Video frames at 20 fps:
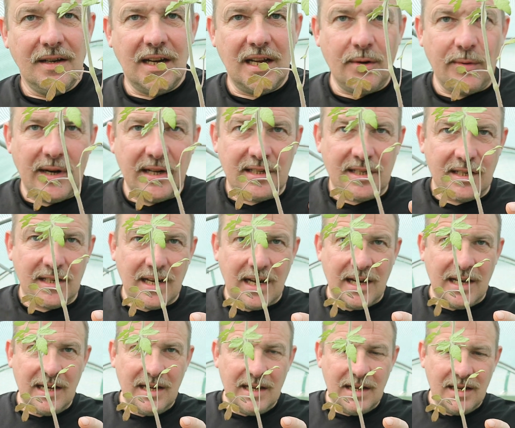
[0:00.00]
Anyway,
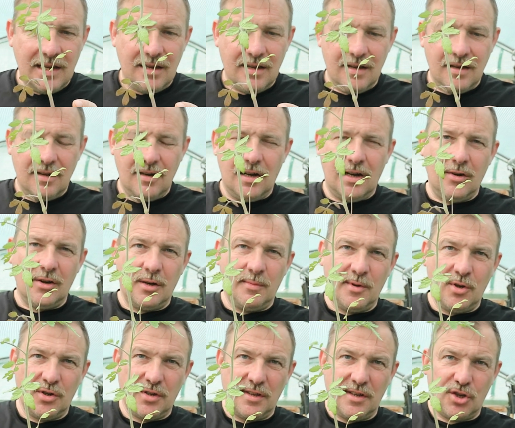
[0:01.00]
today I'm going to
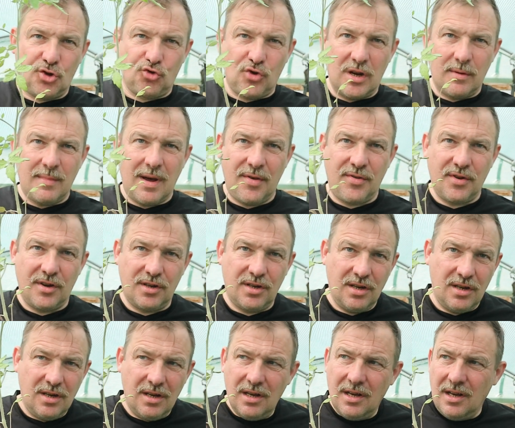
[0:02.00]
be using the string method.
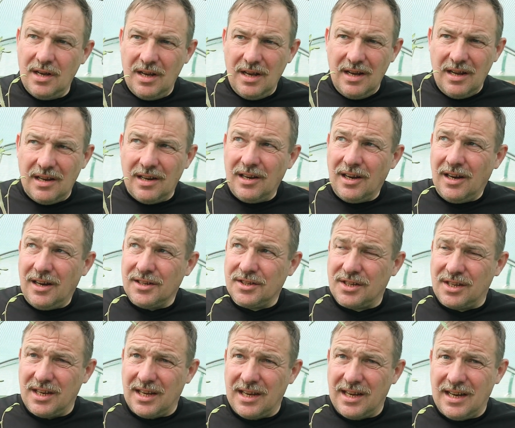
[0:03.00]

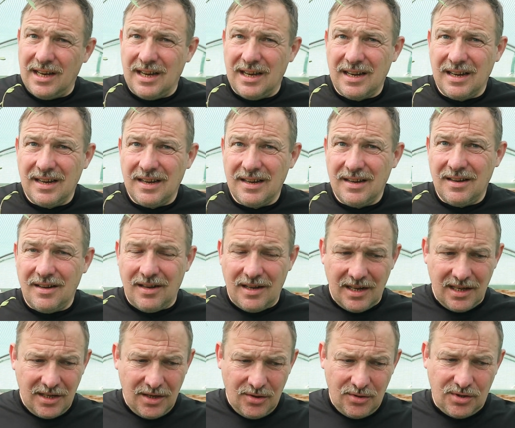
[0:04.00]
Last year
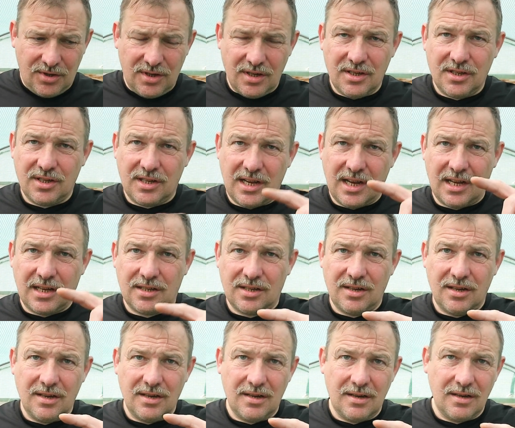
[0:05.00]
I used
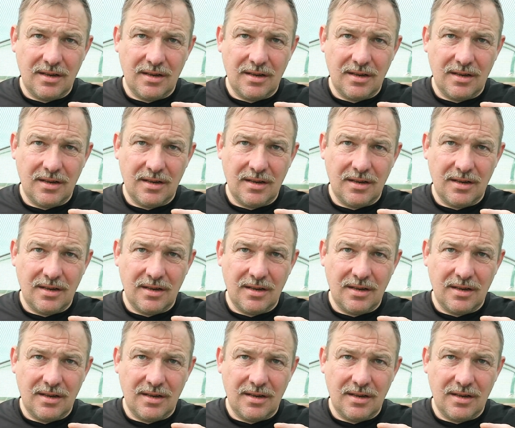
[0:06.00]
sticks